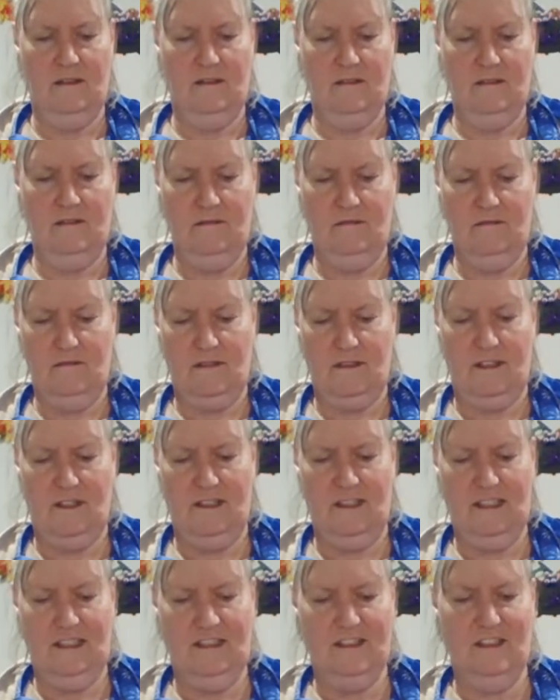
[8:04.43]

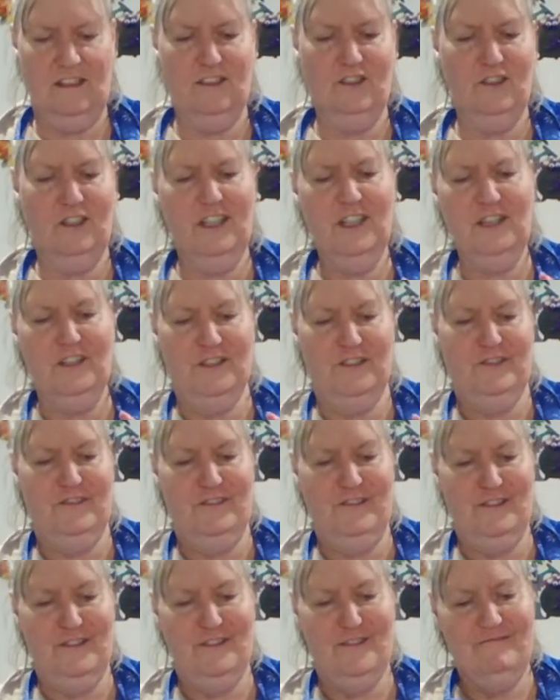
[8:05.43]
I have a little character
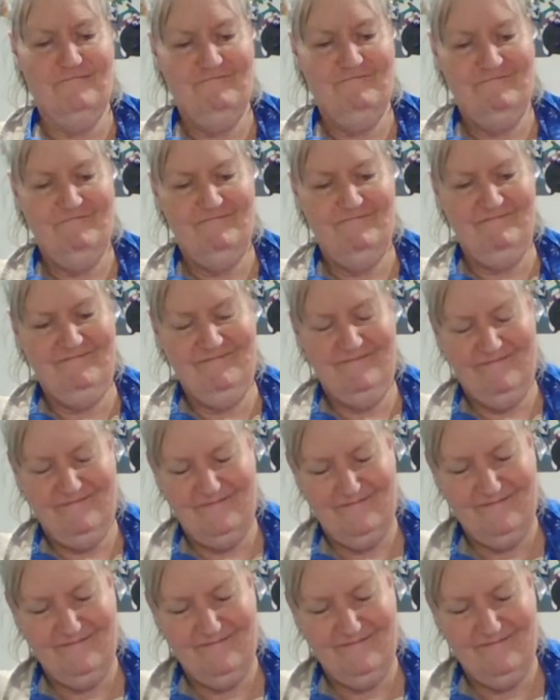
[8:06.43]
there. So